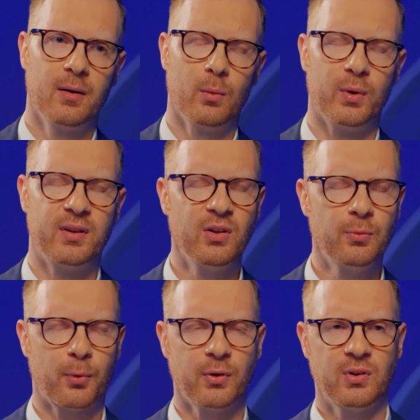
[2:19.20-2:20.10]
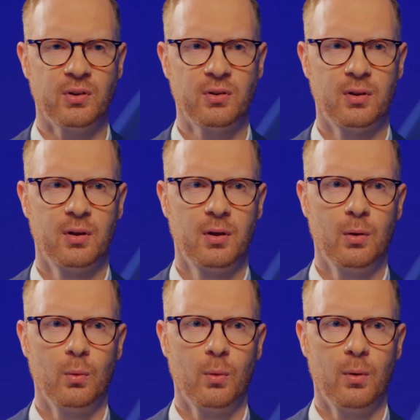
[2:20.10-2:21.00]
with this process
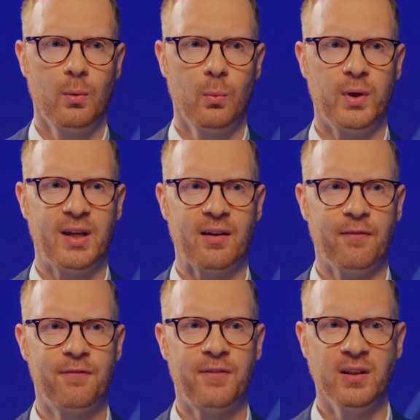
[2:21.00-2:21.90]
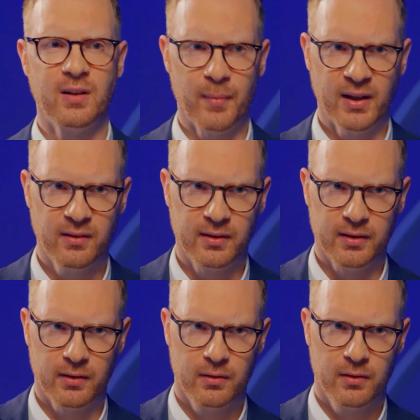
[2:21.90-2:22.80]
we can
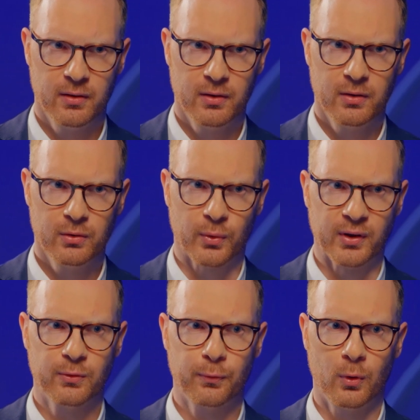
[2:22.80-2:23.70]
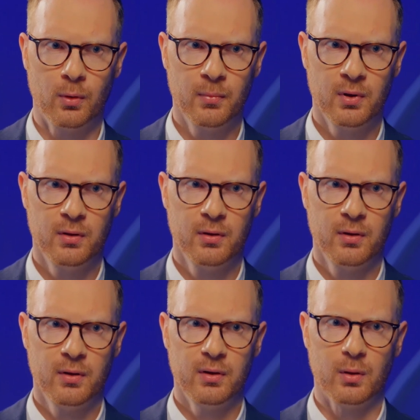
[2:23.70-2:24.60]
fundamentally transform
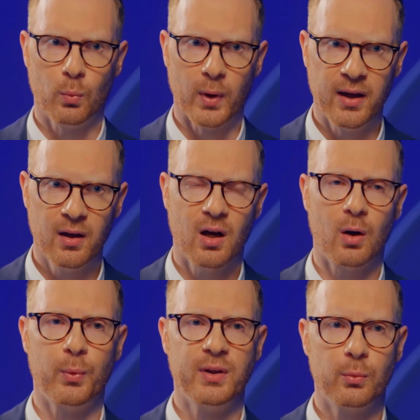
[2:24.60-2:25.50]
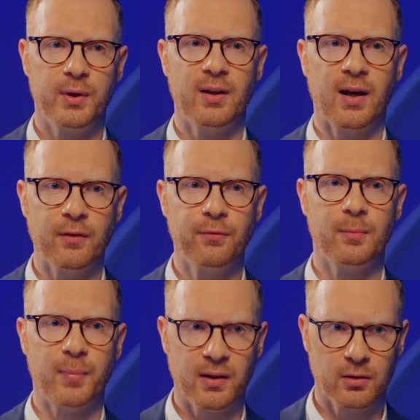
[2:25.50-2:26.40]
the way how we treat
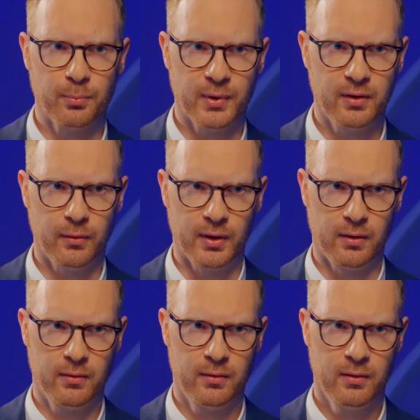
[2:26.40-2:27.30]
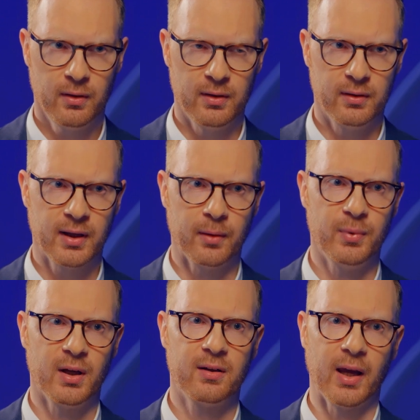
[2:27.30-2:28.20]
unfit banknote material. And it can
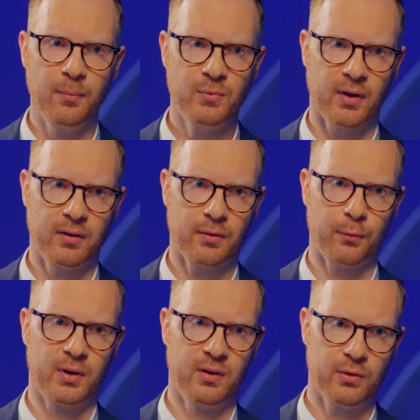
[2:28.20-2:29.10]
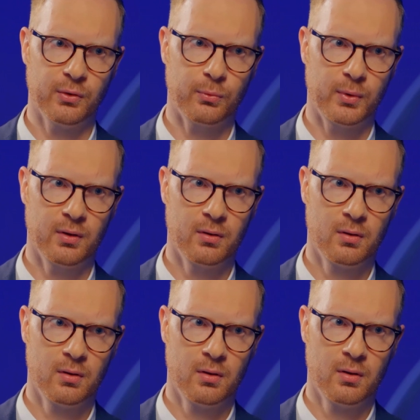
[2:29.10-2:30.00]
be a game changer for the industry
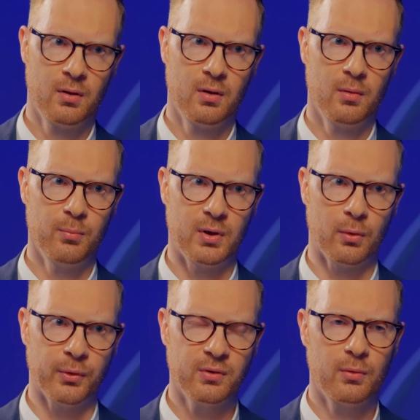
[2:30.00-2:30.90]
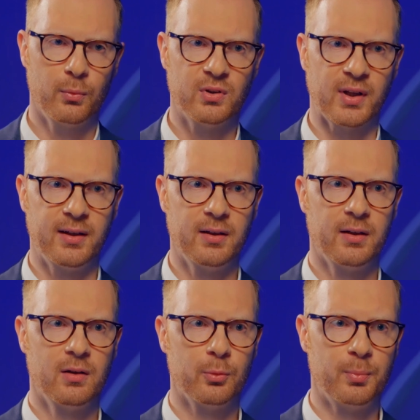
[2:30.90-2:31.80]
because
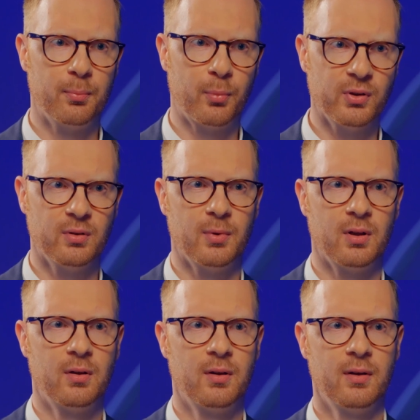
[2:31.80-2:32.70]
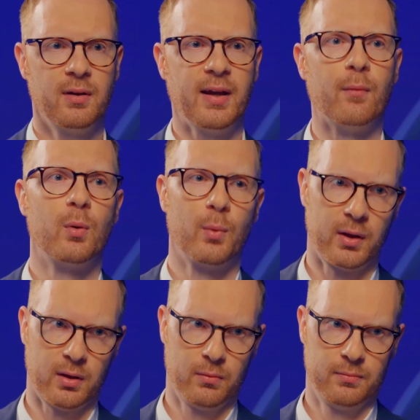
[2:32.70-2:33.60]
recycling could be possible
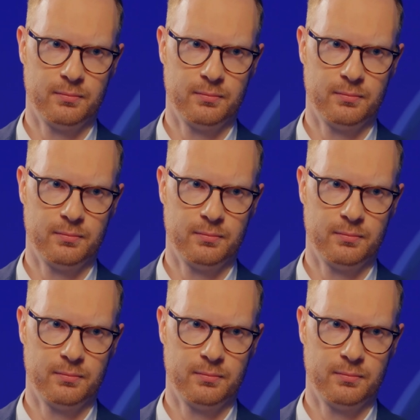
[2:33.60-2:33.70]
everywhere now.